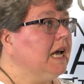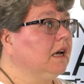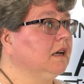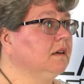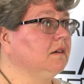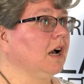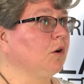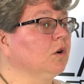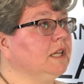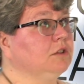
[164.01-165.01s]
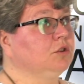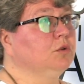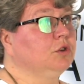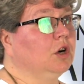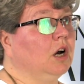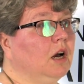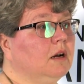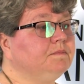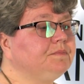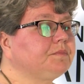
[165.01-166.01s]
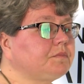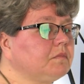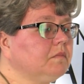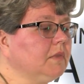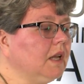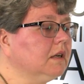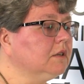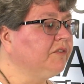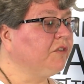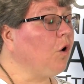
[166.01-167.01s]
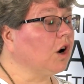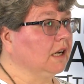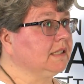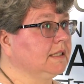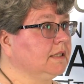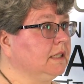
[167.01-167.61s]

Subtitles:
According to the forecasts,